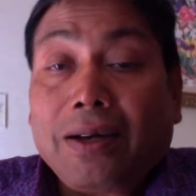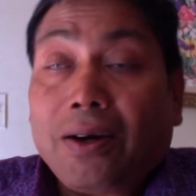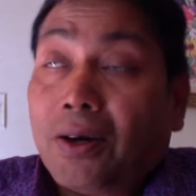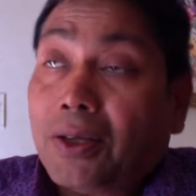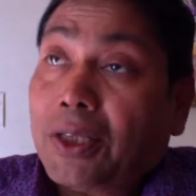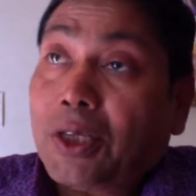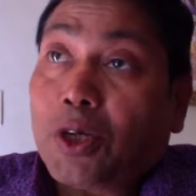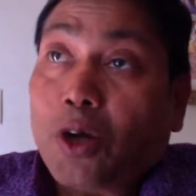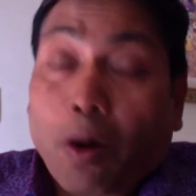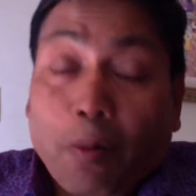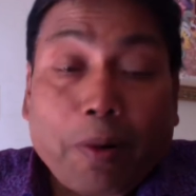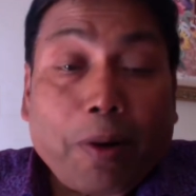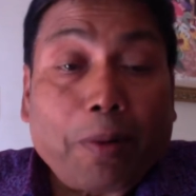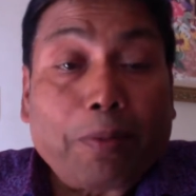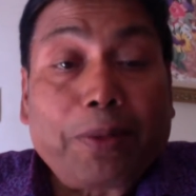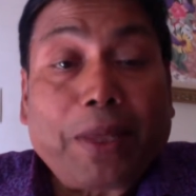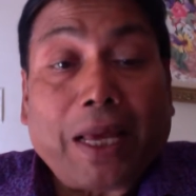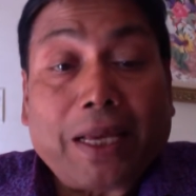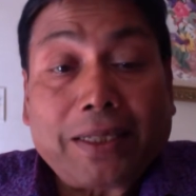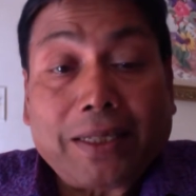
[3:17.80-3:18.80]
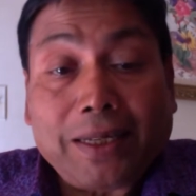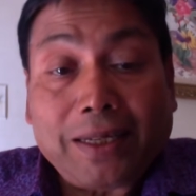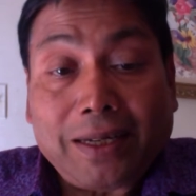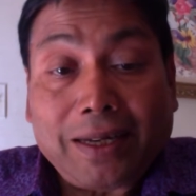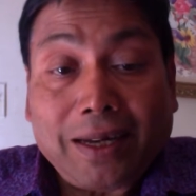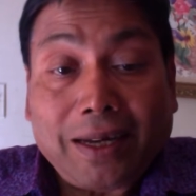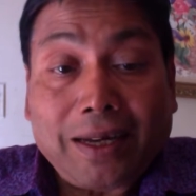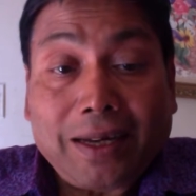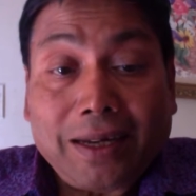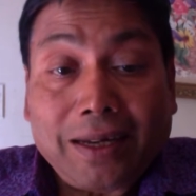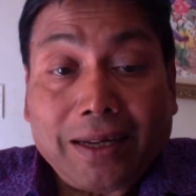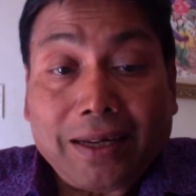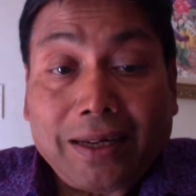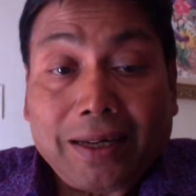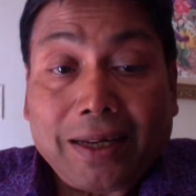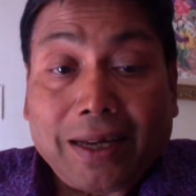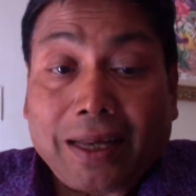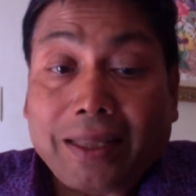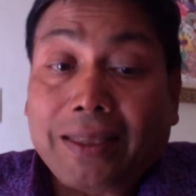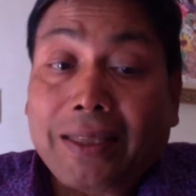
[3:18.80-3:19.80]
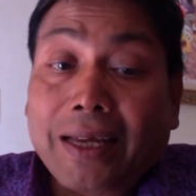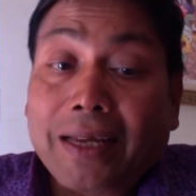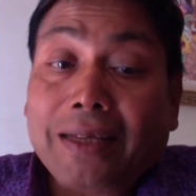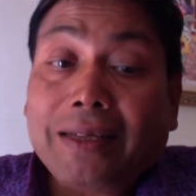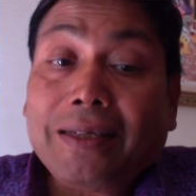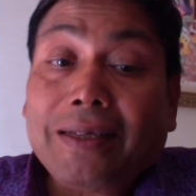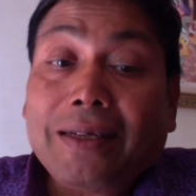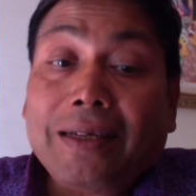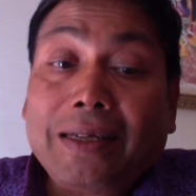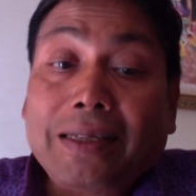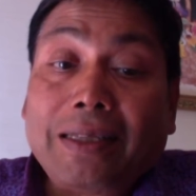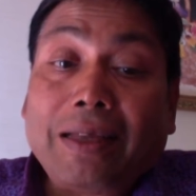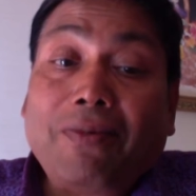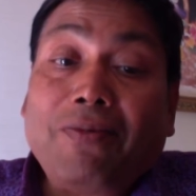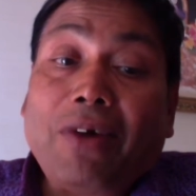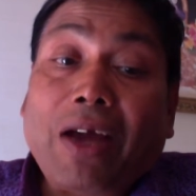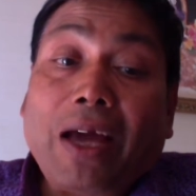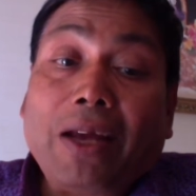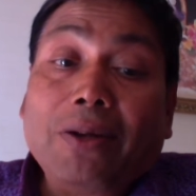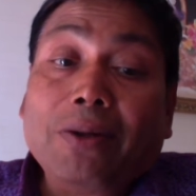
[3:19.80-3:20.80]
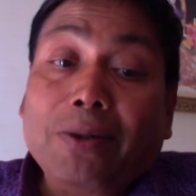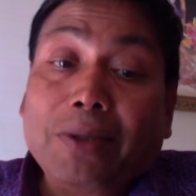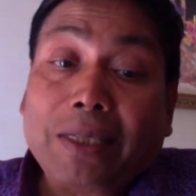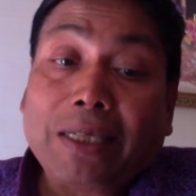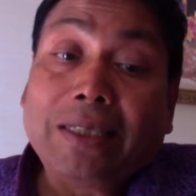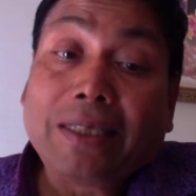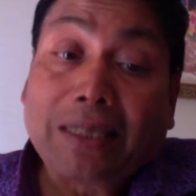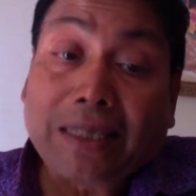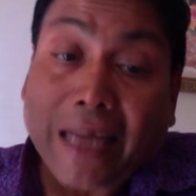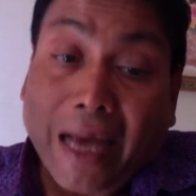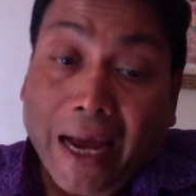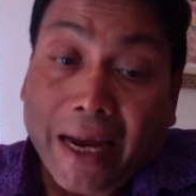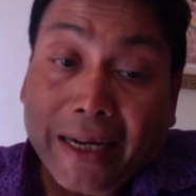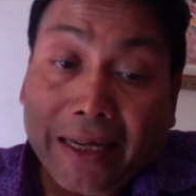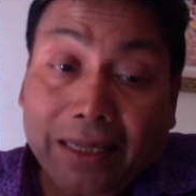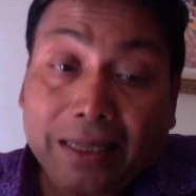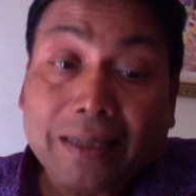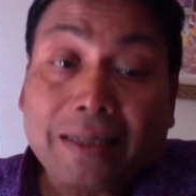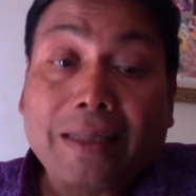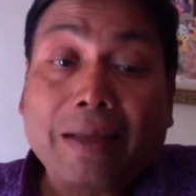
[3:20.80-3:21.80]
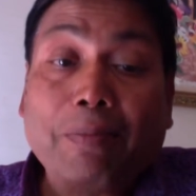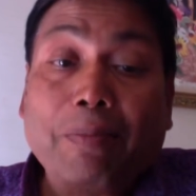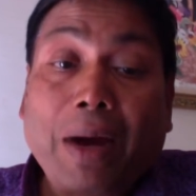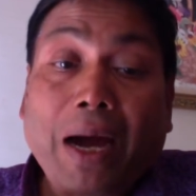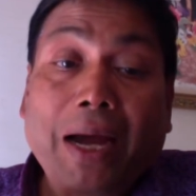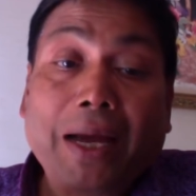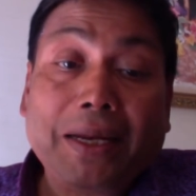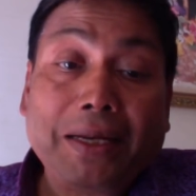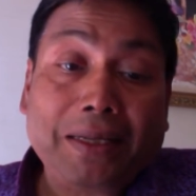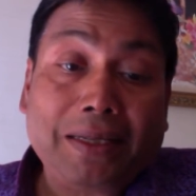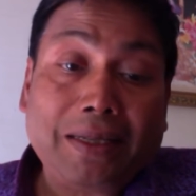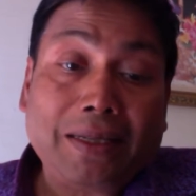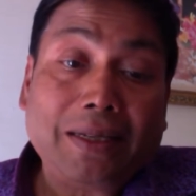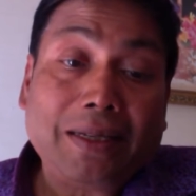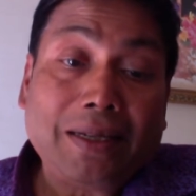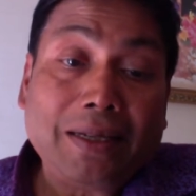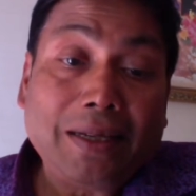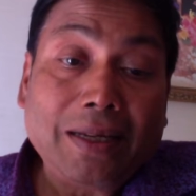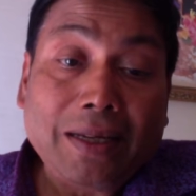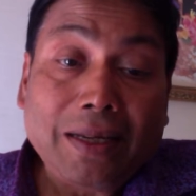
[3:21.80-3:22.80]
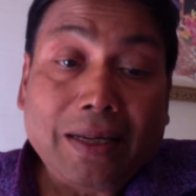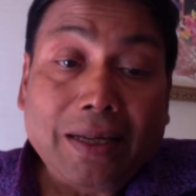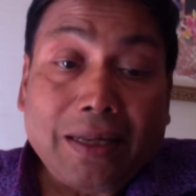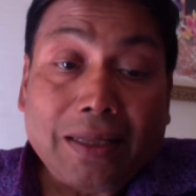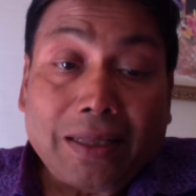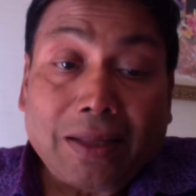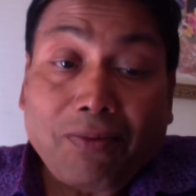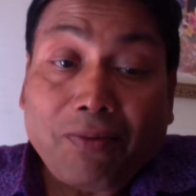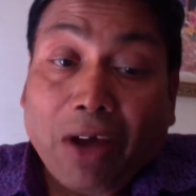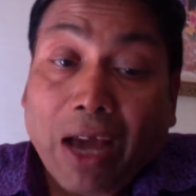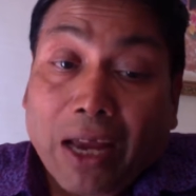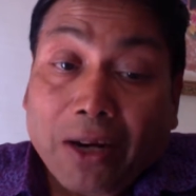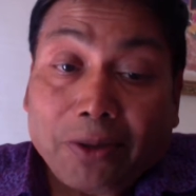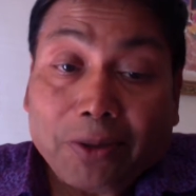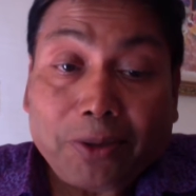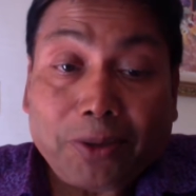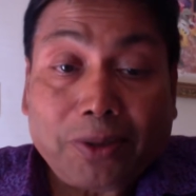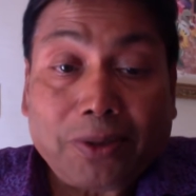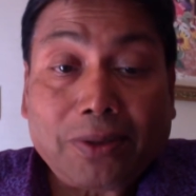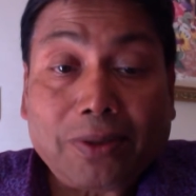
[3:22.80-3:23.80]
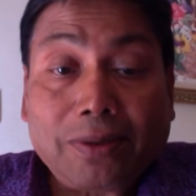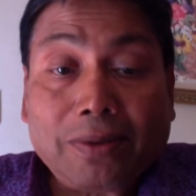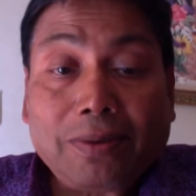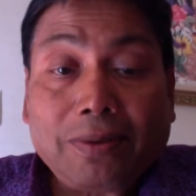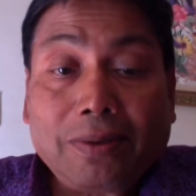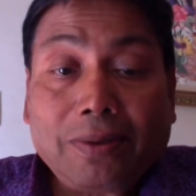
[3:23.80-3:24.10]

on the top of the agenda. And then the value inside the mind, the values,